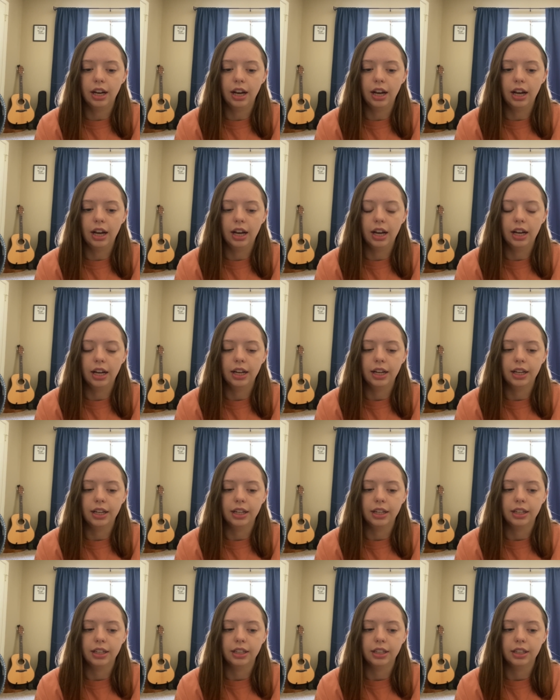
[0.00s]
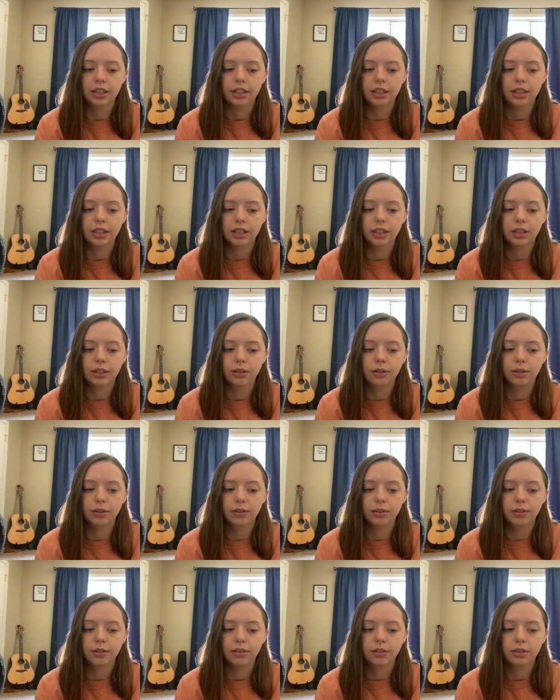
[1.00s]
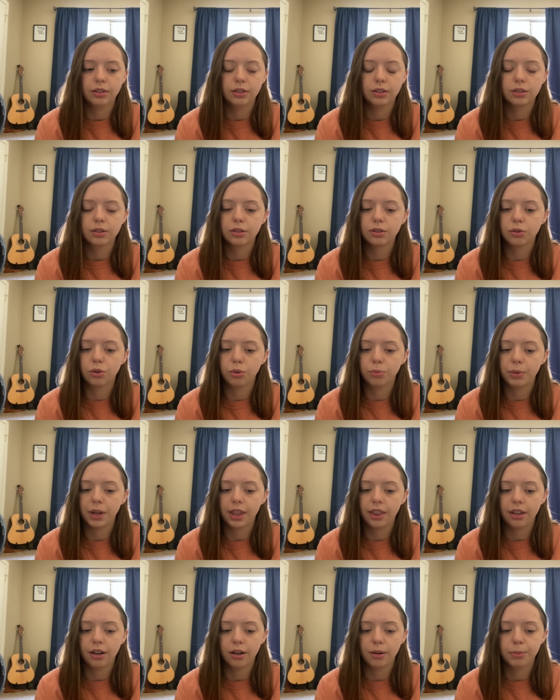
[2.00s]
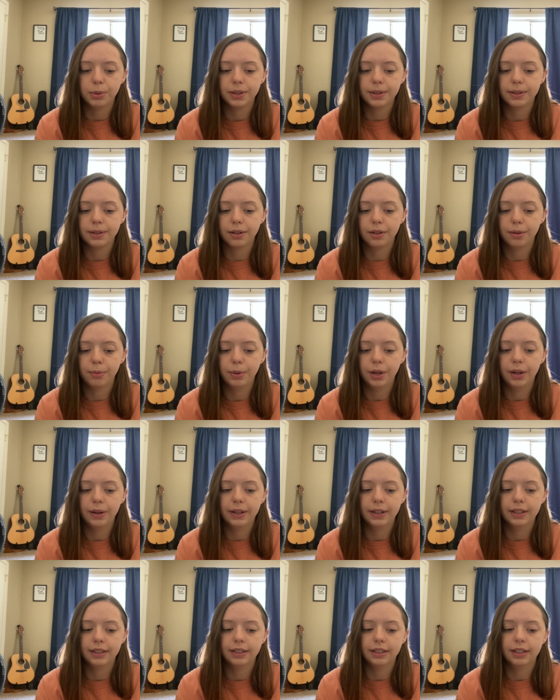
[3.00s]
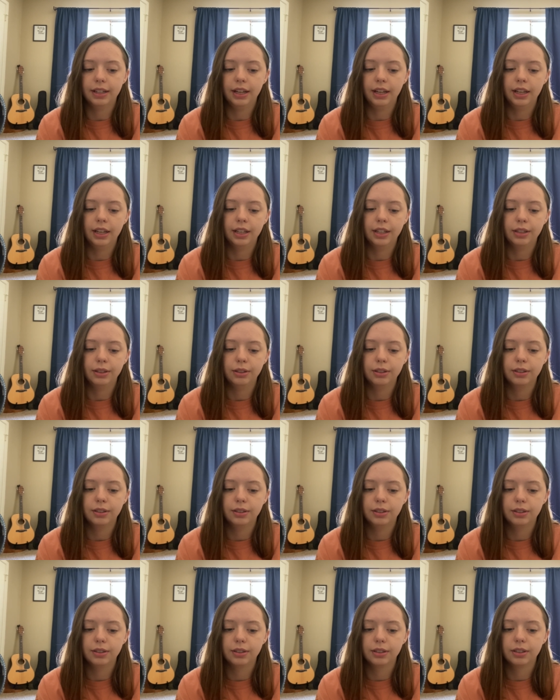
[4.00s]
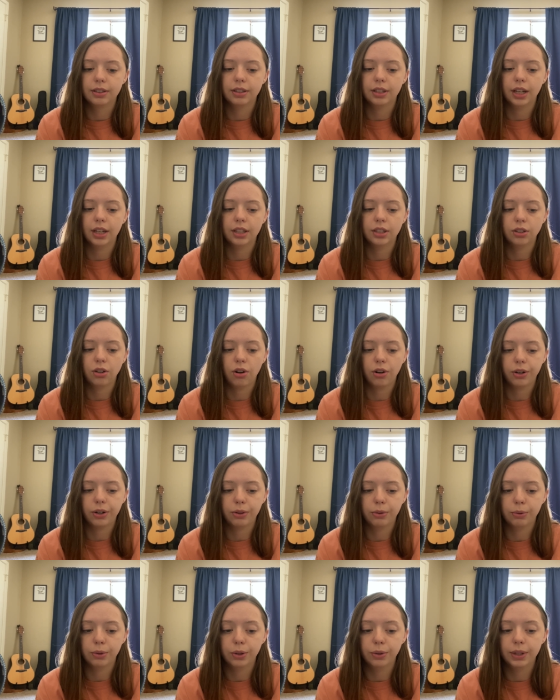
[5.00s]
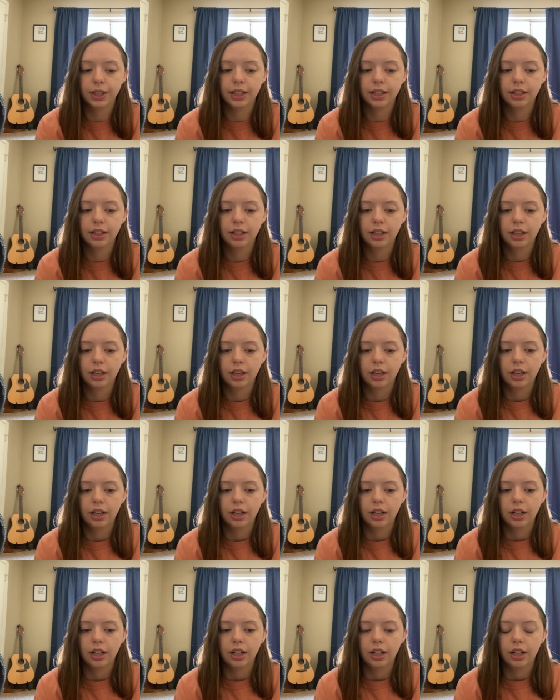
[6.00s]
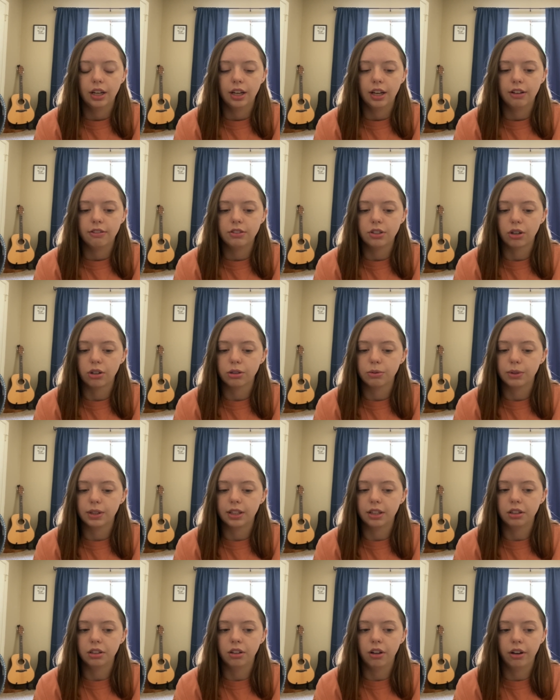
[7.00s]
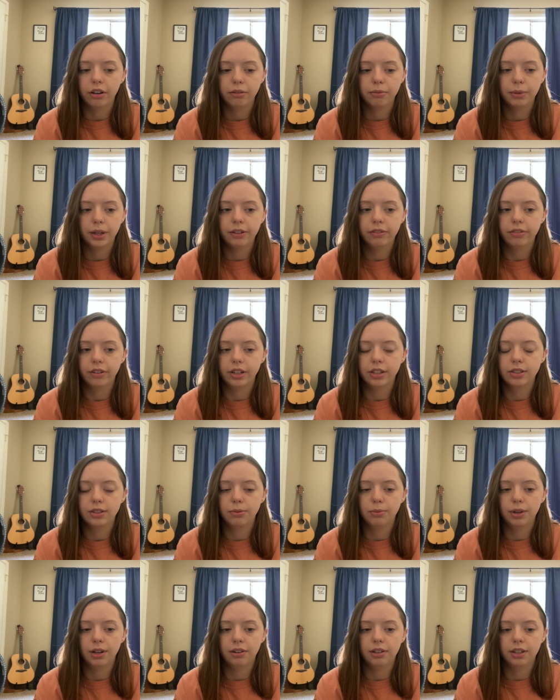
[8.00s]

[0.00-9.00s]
I told my therapist all about it and kind of talked through it. I've talked with a lot of my friends about